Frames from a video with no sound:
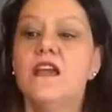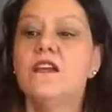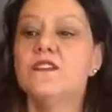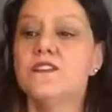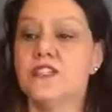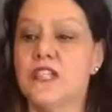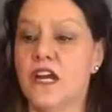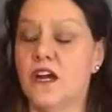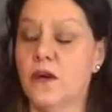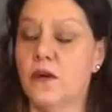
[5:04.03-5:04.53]

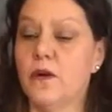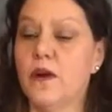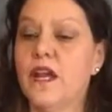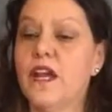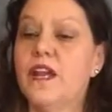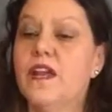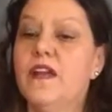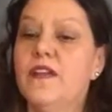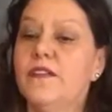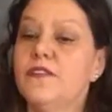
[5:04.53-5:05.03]
So
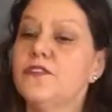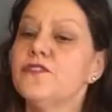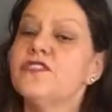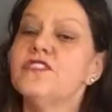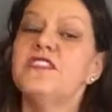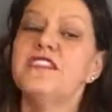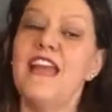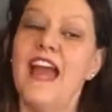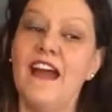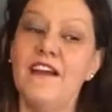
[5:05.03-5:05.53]
there's
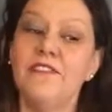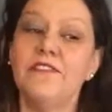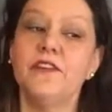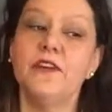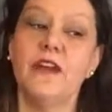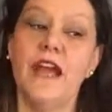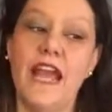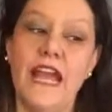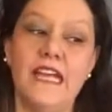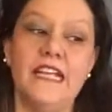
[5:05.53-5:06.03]

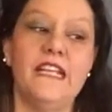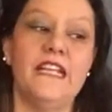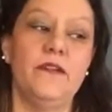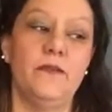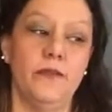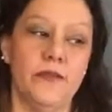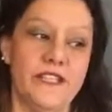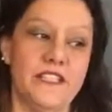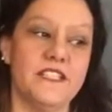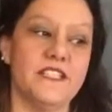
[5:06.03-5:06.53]
never any
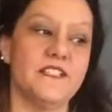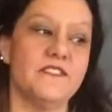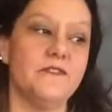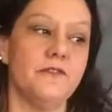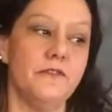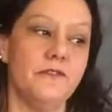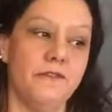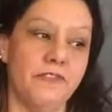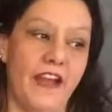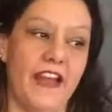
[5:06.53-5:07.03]
reason
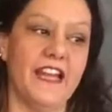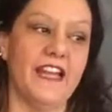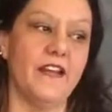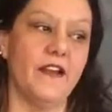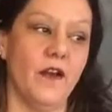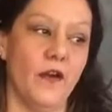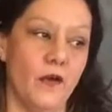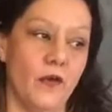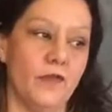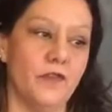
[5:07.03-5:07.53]
to fight
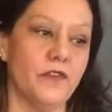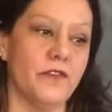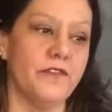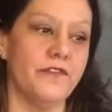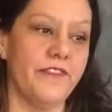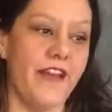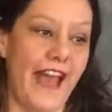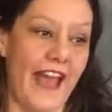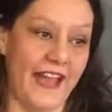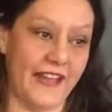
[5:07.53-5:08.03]
over
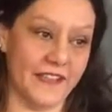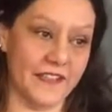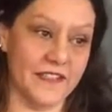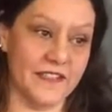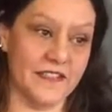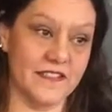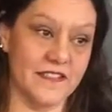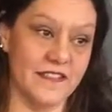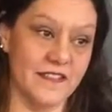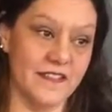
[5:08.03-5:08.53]

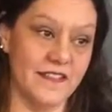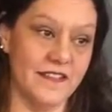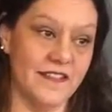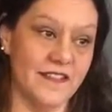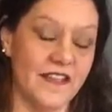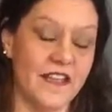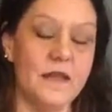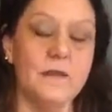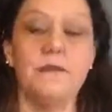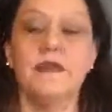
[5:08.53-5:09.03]
facts,
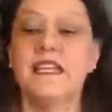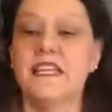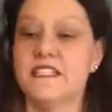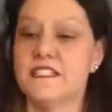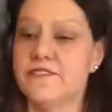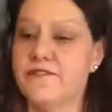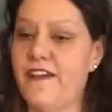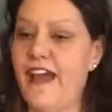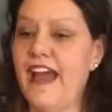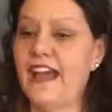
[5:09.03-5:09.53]

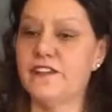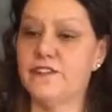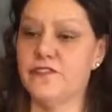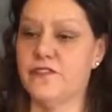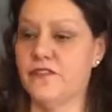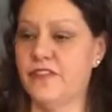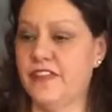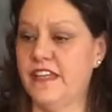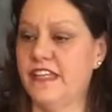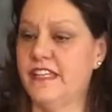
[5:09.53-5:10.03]
because facts
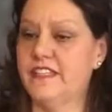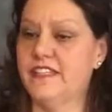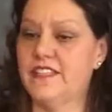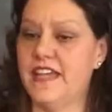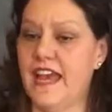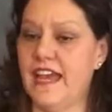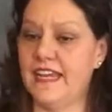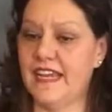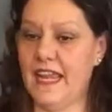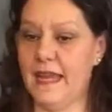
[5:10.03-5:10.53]
are things
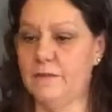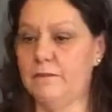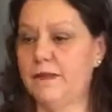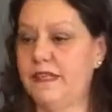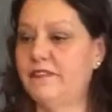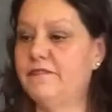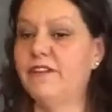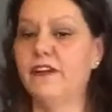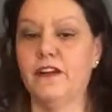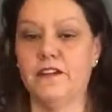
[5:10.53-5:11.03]
that can
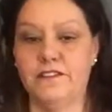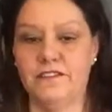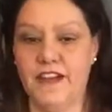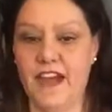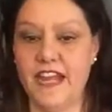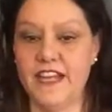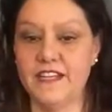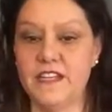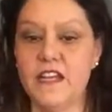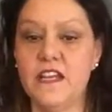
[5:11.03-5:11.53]
be
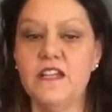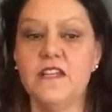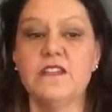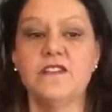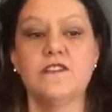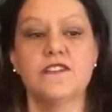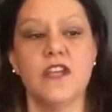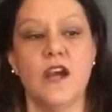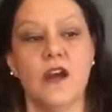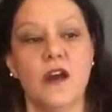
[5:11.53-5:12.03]
verified.
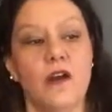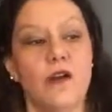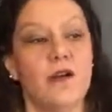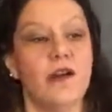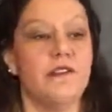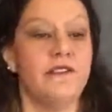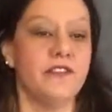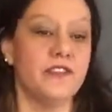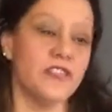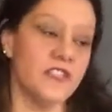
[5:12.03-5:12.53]
So
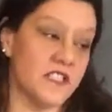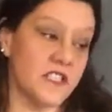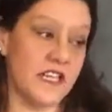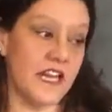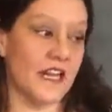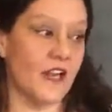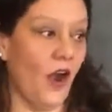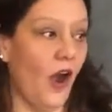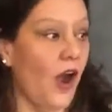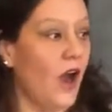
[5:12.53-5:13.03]
if you just
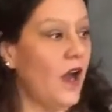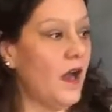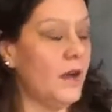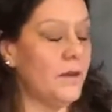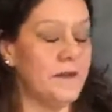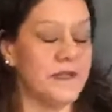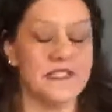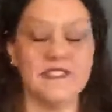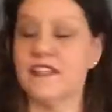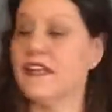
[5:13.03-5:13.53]
stay
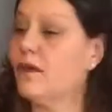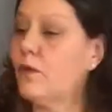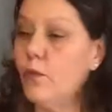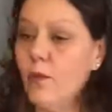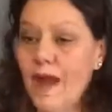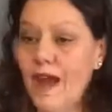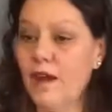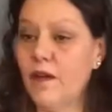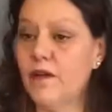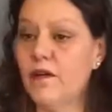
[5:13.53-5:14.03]
calm, it's like,
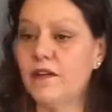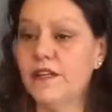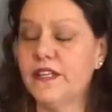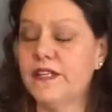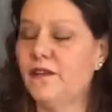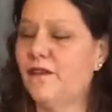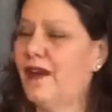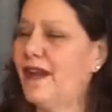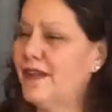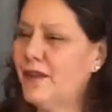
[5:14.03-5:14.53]
well, you
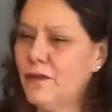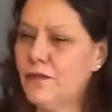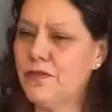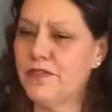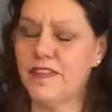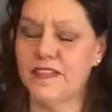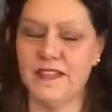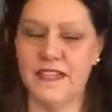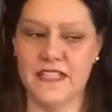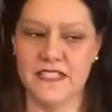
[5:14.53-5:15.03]
know, I don't
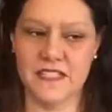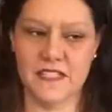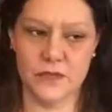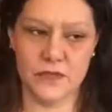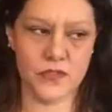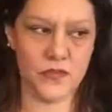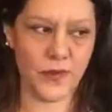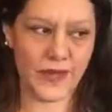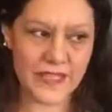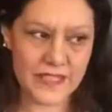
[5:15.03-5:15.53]
think that
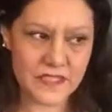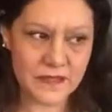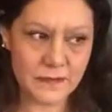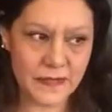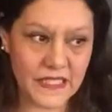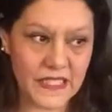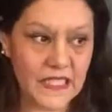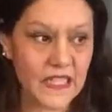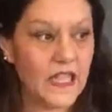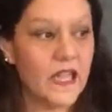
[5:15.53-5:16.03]
sounds right to
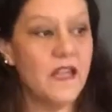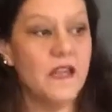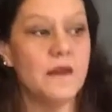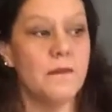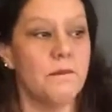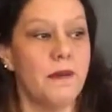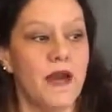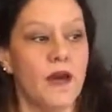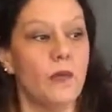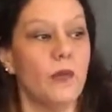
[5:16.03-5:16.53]
me,
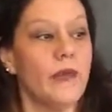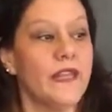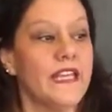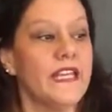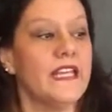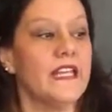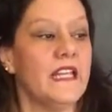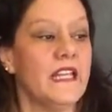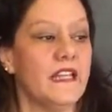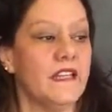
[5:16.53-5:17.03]
but
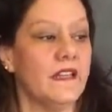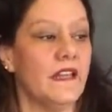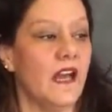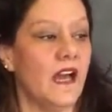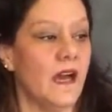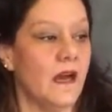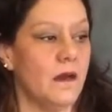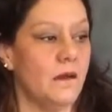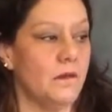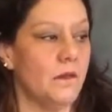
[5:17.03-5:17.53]
we
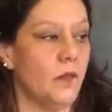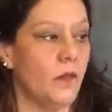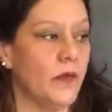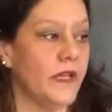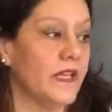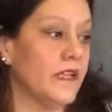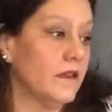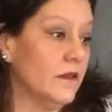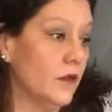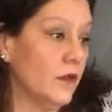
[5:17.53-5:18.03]

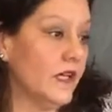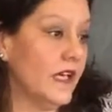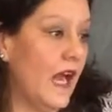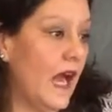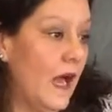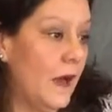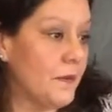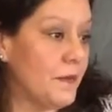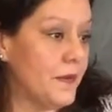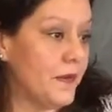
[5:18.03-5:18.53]
can look it
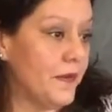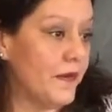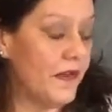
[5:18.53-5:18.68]
up.